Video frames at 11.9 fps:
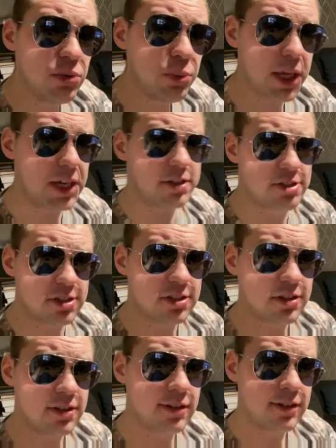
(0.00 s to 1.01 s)
weeks.
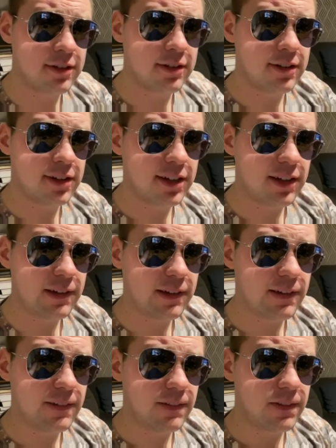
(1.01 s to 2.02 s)

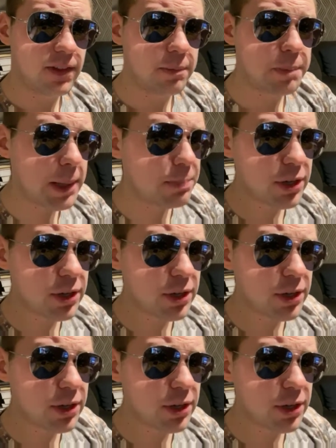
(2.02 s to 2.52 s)
People